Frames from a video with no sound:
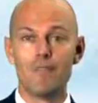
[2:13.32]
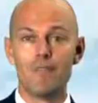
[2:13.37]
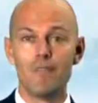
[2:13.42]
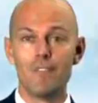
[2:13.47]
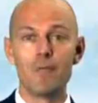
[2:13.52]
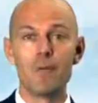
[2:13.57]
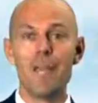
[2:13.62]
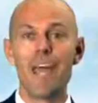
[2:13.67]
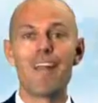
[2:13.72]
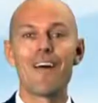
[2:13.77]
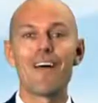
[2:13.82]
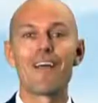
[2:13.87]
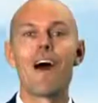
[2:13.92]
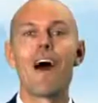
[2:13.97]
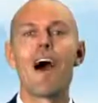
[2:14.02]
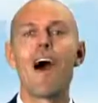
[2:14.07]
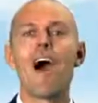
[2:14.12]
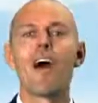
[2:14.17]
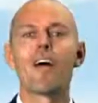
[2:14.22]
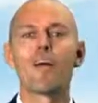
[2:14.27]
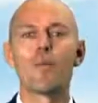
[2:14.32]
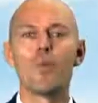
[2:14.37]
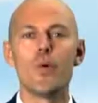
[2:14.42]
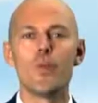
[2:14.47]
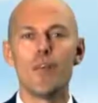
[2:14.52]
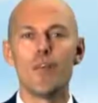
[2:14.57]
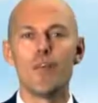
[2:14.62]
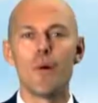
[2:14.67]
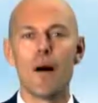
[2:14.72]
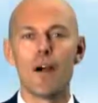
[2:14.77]
You cannot argue
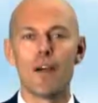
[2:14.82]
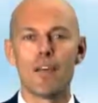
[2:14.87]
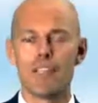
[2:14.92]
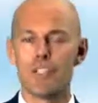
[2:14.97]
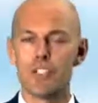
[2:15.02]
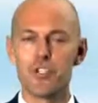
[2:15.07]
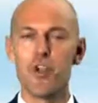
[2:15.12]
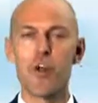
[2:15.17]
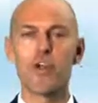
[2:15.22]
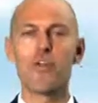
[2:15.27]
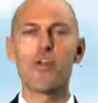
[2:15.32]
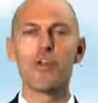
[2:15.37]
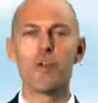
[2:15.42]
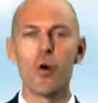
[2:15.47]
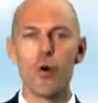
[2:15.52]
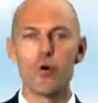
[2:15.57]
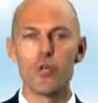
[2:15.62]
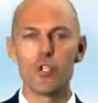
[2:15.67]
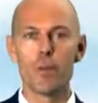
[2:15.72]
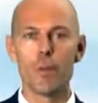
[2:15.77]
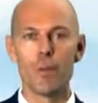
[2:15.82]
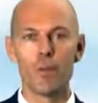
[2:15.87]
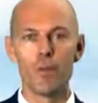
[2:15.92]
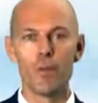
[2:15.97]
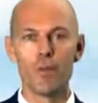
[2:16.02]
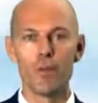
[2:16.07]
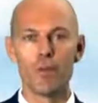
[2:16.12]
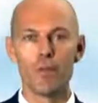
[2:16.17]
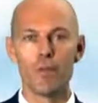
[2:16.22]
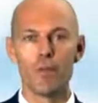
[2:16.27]
with the market. It's non-negotiable.
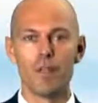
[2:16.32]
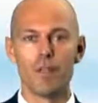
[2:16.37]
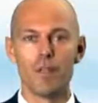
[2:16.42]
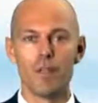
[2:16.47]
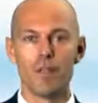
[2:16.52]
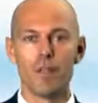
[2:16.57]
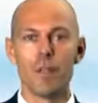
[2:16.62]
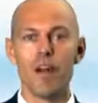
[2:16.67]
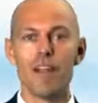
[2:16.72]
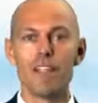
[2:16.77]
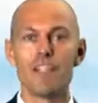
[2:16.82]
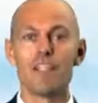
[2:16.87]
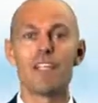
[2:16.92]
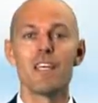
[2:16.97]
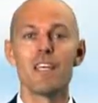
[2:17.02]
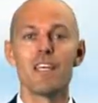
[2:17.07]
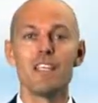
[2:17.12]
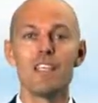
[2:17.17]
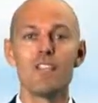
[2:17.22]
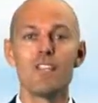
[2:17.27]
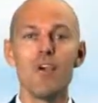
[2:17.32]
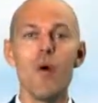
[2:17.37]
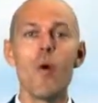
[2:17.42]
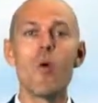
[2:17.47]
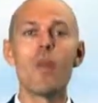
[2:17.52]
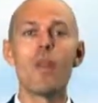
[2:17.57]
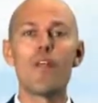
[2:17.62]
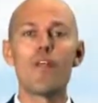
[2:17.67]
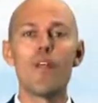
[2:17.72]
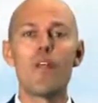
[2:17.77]
The price is the
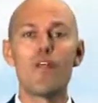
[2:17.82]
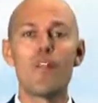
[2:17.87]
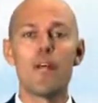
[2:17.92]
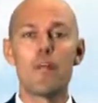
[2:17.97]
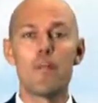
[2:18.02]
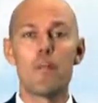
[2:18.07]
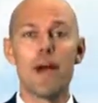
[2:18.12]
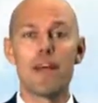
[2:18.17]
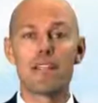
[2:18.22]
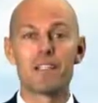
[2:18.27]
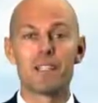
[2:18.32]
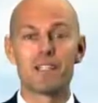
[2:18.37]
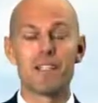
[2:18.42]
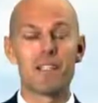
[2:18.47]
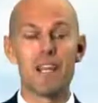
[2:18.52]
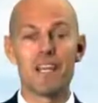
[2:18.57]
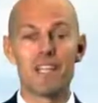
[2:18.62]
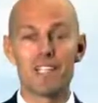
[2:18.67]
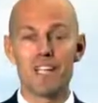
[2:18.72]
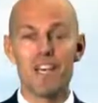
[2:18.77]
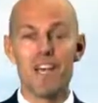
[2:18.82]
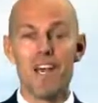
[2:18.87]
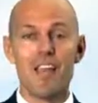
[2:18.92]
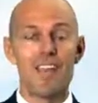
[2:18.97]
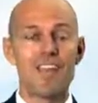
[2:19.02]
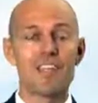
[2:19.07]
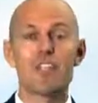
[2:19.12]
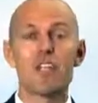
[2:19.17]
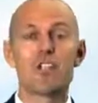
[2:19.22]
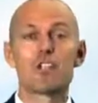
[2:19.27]
only thing that matters. There's
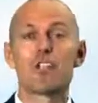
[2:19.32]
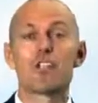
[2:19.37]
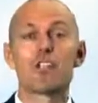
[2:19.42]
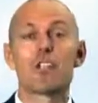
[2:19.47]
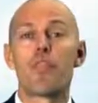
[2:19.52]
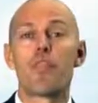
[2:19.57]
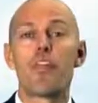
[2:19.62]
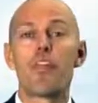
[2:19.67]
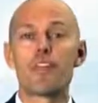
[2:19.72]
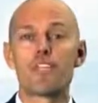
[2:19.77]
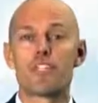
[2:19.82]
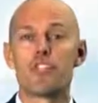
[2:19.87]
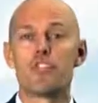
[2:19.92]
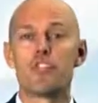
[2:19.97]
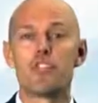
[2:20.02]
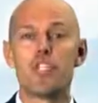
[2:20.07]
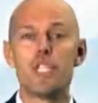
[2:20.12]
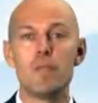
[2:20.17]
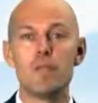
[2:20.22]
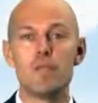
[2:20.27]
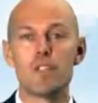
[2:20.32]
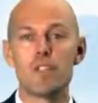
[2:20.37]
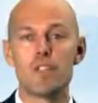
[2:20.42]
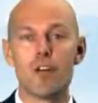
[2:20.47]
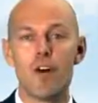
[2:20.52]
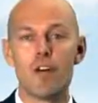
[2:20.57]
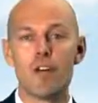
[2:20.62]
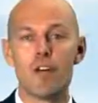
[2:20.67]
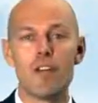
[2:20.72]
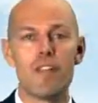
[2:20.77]
not such a thing as a cheap
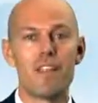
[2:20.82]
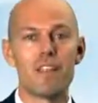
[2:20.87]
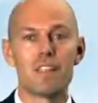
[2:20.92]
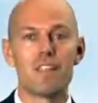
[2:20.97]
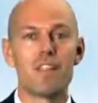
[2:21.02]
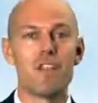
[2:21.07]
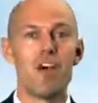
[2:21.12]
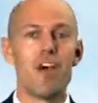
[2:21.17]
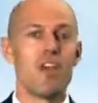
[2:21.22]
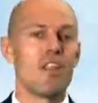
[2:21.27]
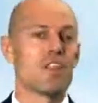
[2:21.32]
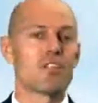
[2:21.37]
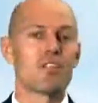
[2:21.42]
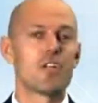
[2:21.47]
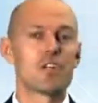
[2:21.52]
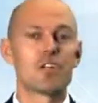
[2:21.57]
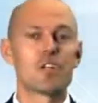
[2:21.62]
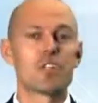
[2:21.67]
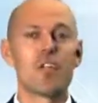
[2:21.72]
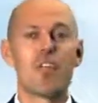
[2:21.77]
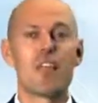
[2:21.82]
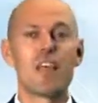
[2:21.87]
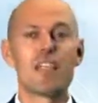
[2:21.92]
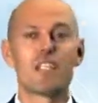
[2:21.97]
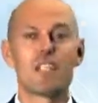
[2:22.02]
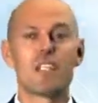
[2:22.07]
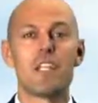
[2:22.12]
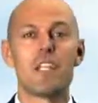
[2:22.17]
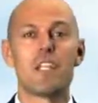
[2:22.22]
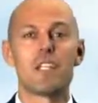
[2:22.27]
stock, and there's not such a thing
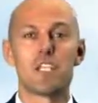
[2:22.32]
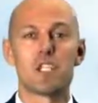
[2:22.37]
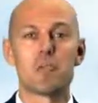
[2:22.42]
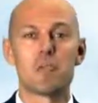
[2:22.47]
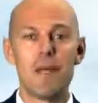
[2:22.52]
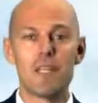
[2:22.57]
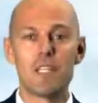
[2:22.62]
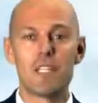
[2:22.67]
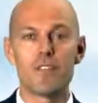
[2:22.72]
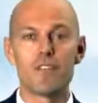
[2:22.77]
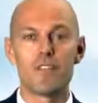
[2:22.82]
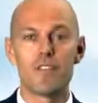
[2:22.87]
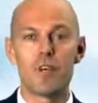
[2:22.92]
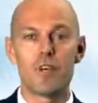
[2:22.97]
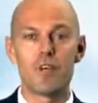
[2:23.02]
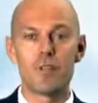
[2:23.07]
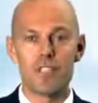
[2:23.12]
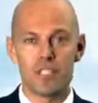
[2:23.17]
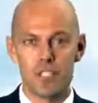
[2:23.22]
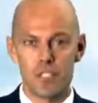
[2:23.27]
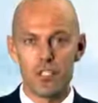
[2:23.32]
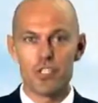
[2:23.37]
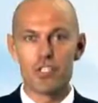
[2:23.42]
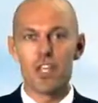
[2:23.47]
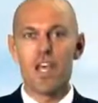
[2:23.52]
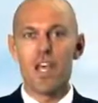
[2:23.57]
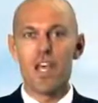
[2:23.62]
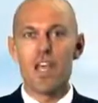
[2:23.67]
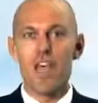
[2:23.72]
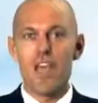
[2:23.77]
as an expensive stock. There's just
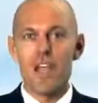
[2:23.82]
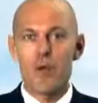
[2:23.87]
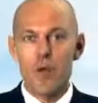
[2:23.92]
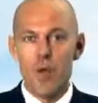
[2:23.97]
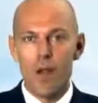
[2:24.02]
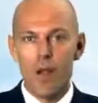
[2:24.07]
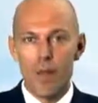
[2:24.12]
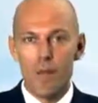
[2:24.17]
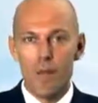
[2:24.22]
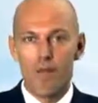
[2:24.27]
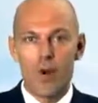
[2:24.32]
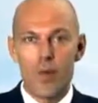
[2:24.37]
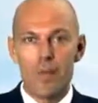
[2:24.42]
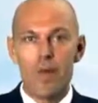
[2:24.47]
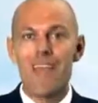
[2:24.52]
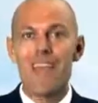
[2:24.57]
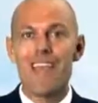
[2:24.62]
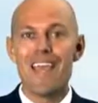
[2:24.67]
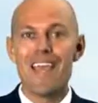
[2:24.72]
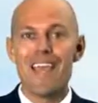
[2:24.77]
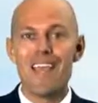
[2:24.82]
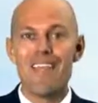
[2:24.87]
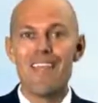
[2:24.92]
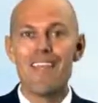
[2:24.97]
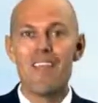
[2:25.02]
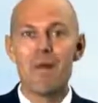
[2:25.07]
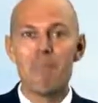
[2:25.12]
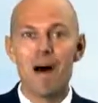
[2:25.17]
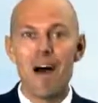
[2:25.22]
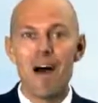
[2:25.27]
equilibrium
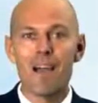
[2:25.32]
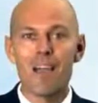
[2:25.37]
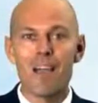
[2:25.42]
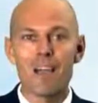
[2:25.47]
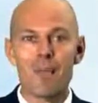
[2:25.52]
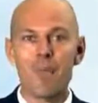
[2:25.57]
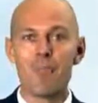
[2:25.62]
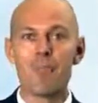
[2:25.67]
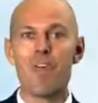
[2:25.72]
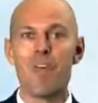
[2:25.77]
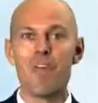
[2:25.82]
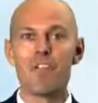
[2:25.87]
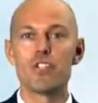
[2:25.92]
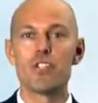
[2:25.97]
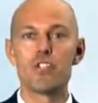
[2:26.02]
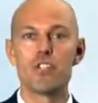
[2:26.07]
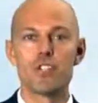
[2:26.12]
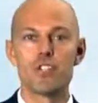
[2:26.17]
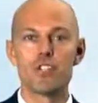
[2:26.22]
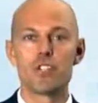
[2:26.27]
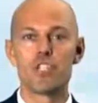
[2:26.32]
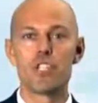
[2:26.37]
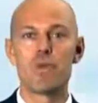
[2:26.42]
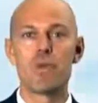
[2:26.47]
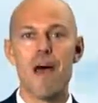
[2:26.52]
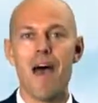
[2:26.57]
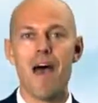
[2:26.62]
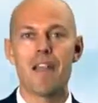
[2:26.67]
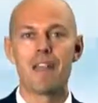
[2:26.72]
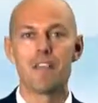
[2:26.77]
in the market. There is just
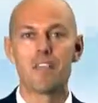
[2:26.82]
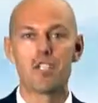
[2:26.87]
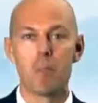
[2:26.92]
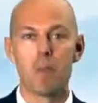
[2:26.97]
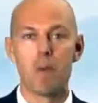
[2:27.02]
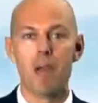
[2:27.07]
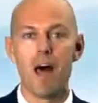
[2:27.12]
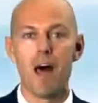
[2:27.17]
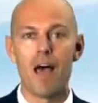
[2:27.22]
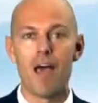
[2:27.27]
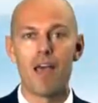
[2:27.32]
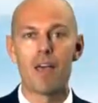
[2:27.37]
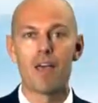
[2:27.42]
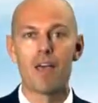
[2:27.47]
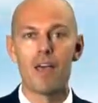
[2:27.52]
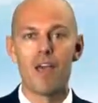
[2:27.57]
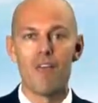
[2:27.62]
demand and supply.